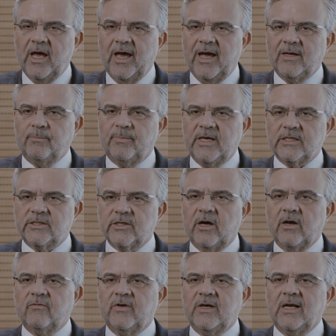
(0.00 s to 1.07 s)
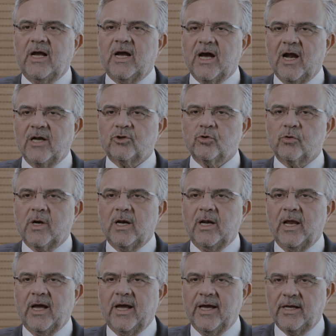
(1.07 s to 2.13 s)
and preserving cultural
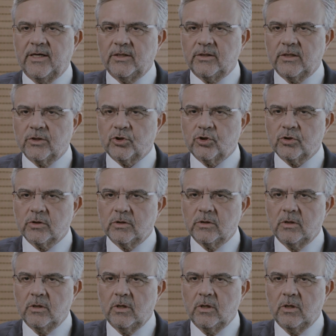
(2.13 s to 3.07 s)
heritage